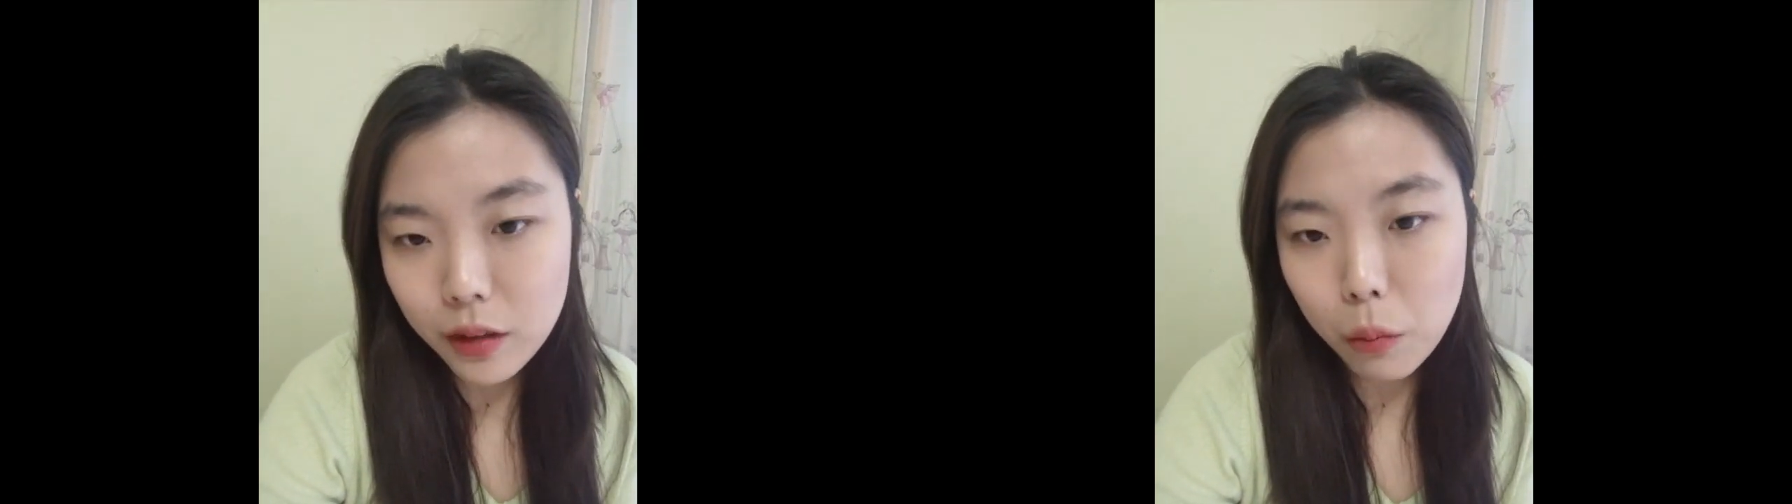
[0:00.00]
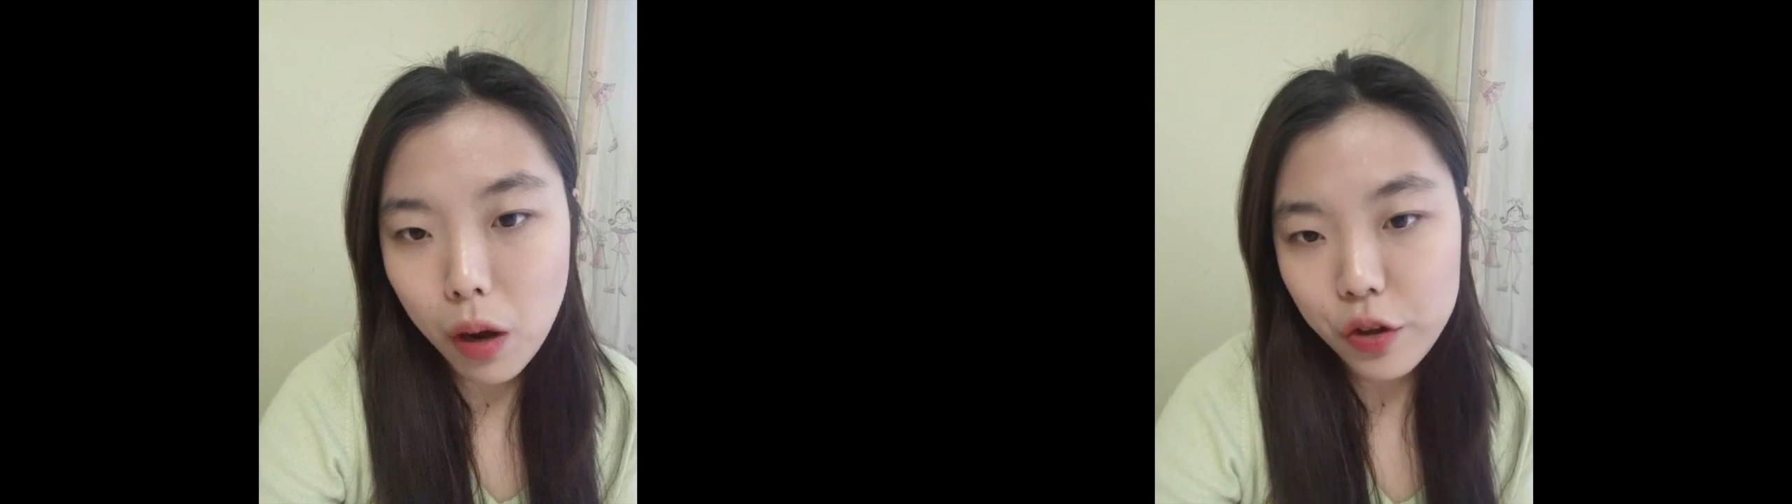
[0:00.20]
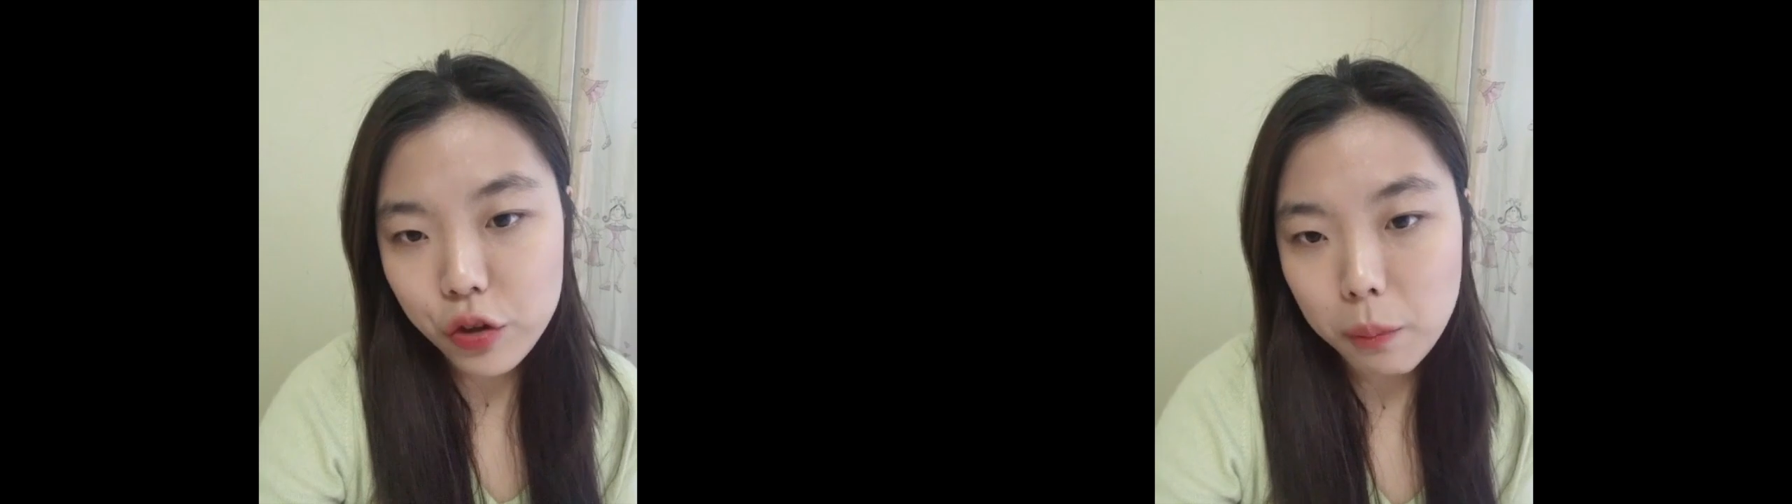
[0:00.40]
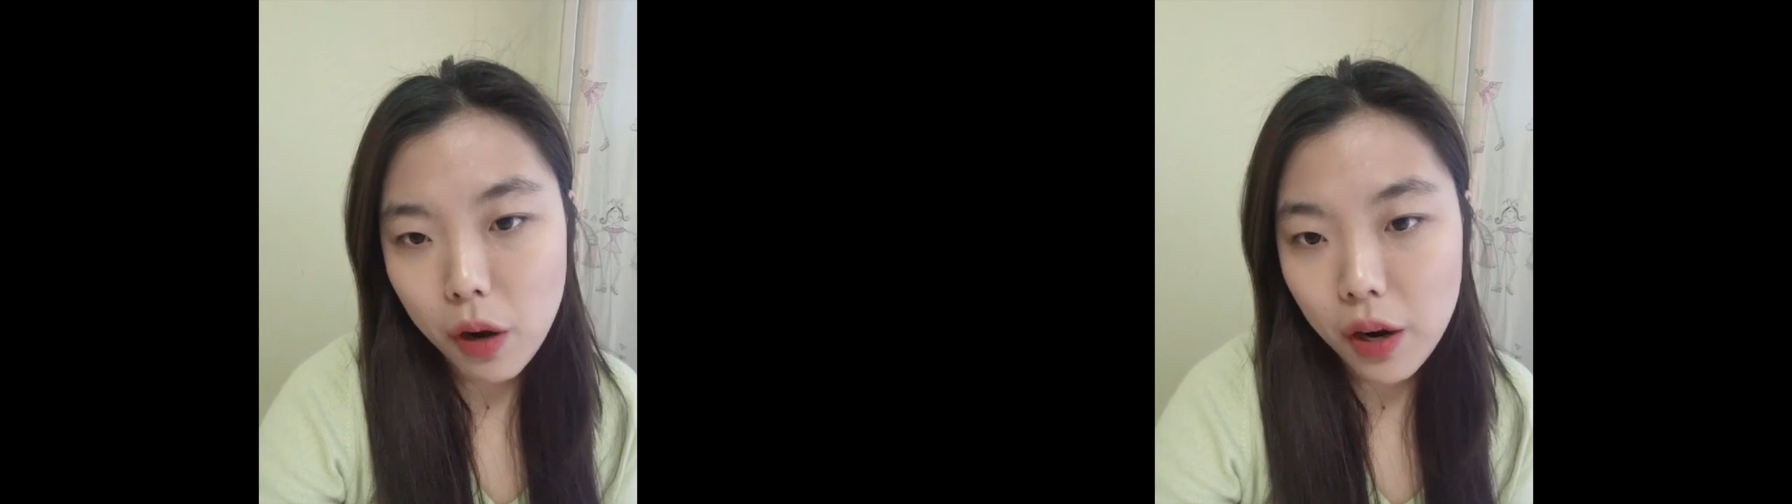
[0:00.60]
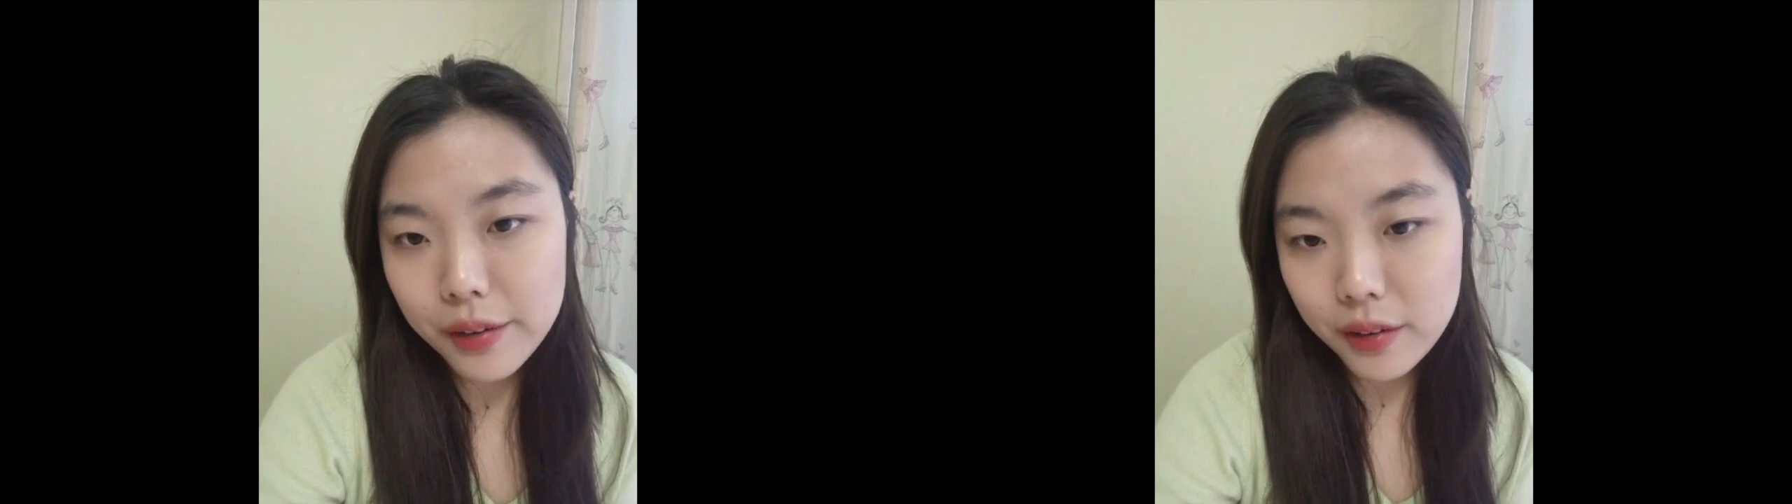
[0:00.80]
The module
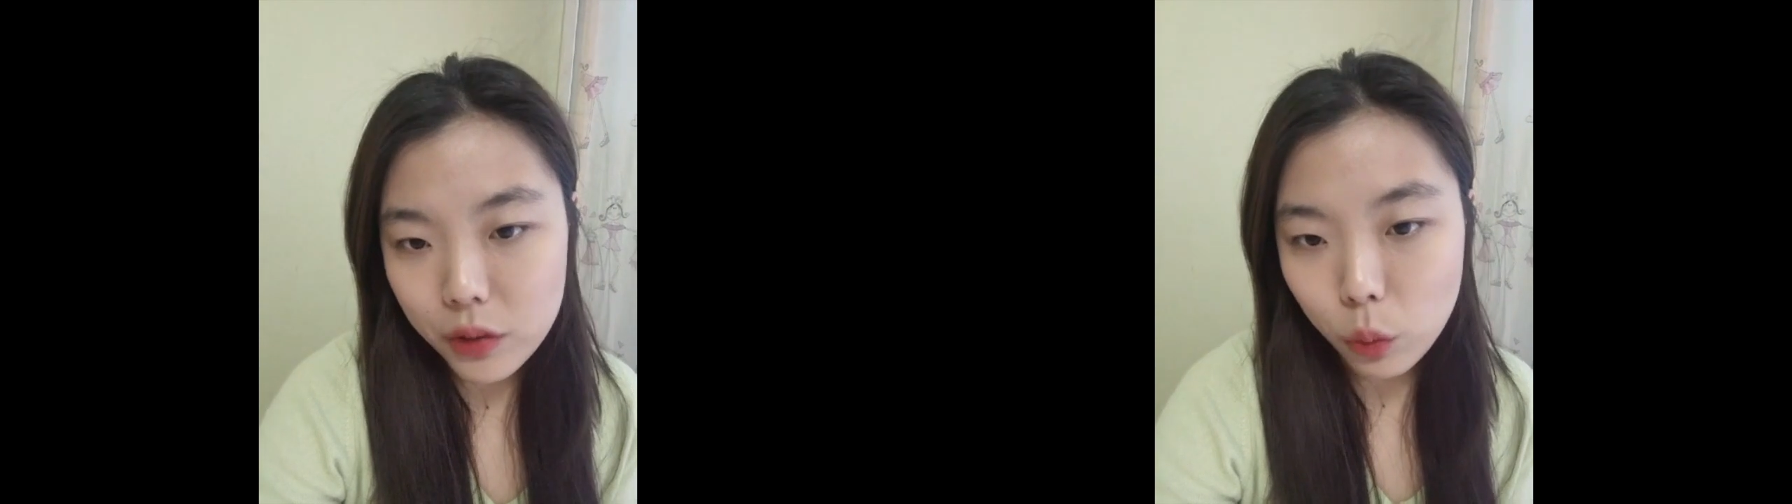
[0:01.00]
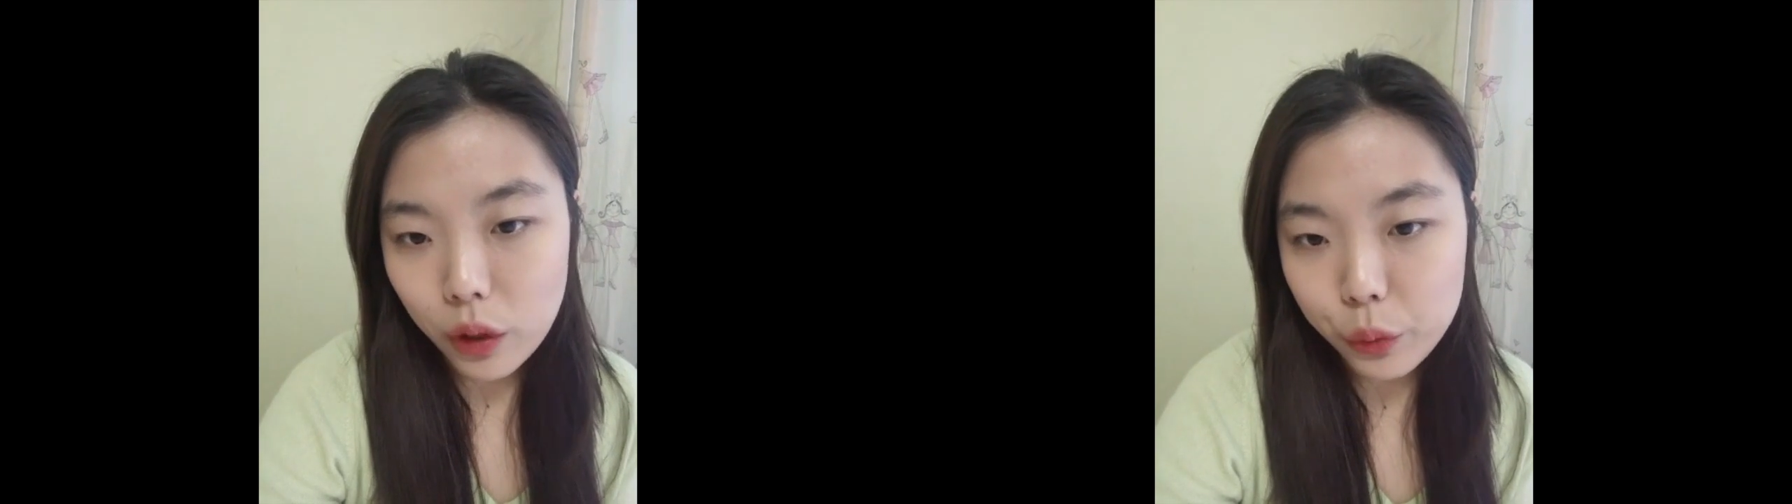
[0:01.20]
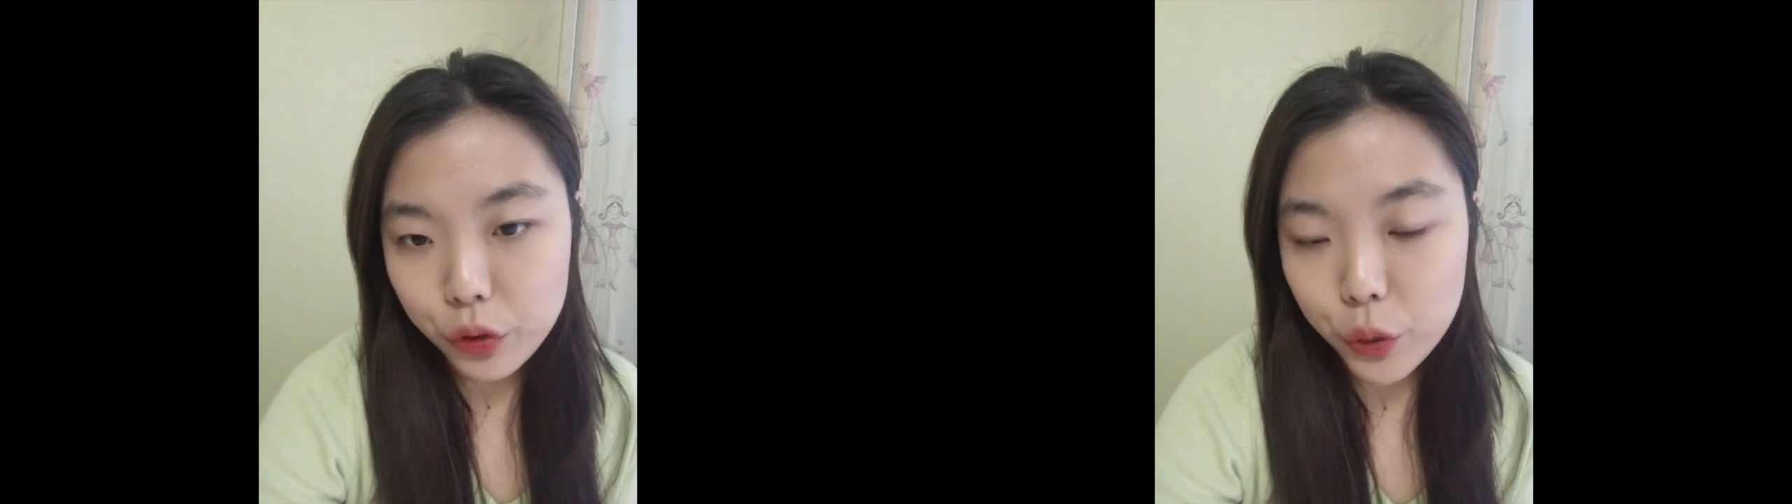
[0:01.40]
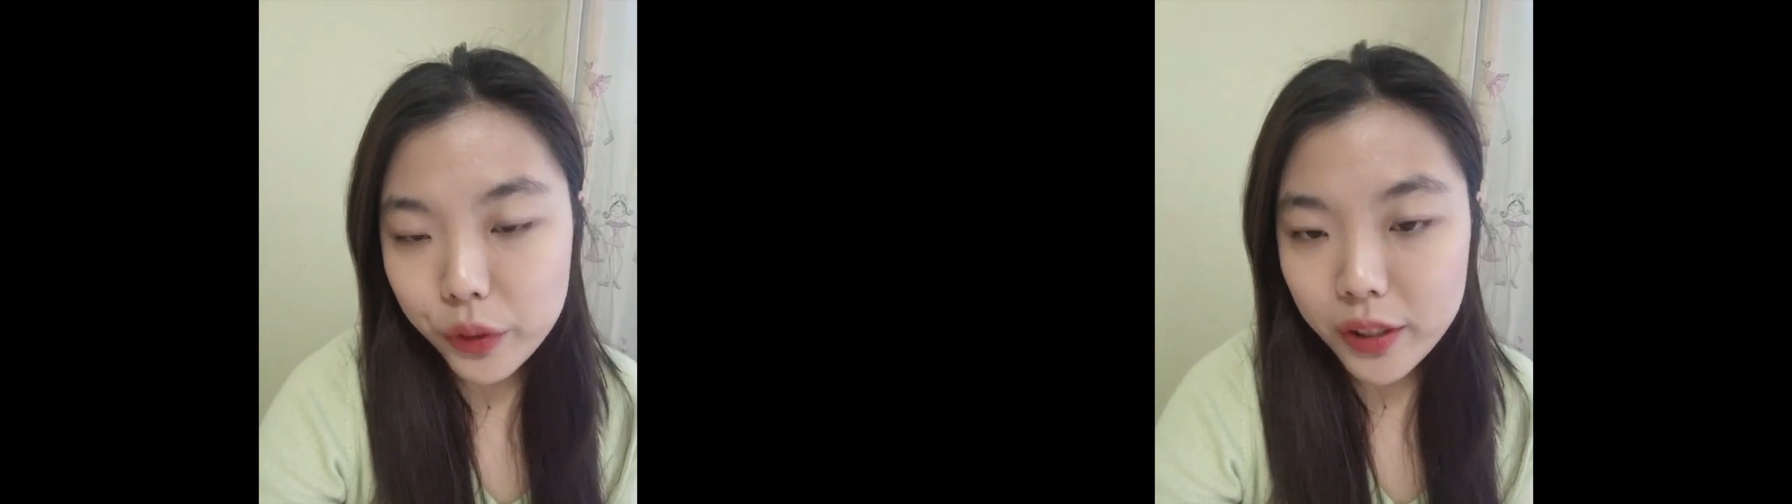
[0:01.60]
parts is what you would